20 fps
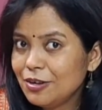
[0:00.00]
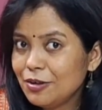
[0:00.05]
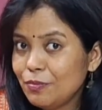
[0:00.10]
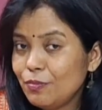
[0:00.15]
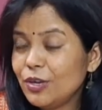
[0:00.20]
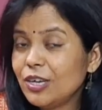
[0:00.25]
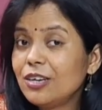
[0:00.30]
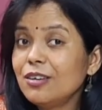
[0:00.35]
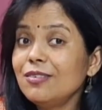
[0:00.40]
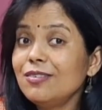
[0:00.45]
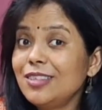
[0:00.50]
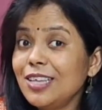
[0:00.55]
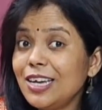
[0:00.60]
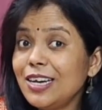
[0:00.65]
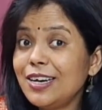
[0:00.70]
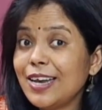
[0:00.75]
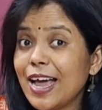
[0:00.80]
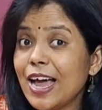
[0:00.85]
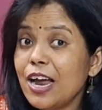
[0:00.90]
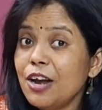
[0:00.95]
because their
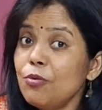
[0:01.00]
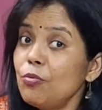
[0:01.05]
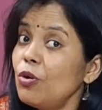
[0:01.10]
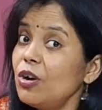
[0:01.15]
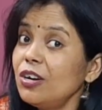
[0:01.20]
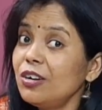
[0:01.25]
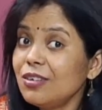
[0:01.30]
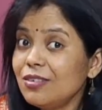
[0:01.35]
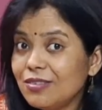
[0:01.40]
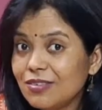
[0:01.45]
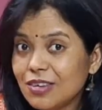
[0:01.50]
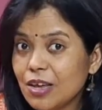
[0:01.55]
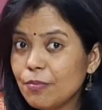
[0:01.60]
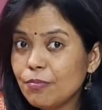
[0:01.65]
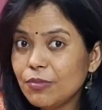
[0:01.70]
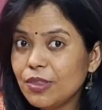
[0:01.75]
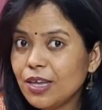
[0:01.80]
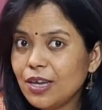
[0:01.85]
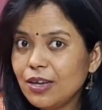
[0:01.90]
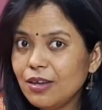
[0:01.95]
dad wanted
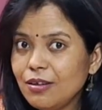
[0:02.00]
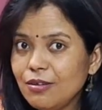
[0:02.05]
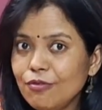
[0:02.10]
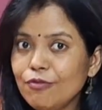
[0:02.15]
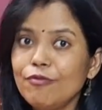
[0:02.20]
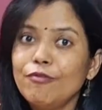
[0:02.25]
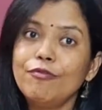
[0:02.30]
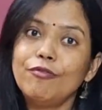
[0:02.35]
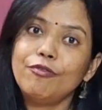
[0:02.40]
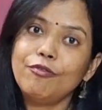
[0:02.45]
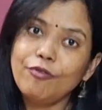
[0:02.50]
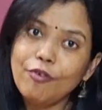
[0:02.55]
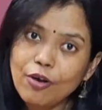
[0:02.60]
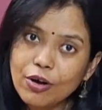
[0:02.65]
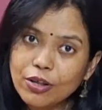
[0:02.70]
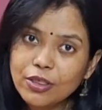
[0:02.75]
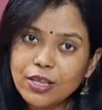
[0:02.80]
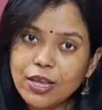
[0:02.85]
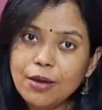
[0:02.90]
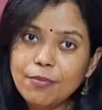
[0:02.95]
something for
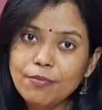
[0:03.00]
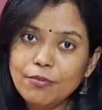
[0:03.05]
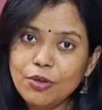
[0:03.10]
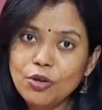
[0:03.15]
them.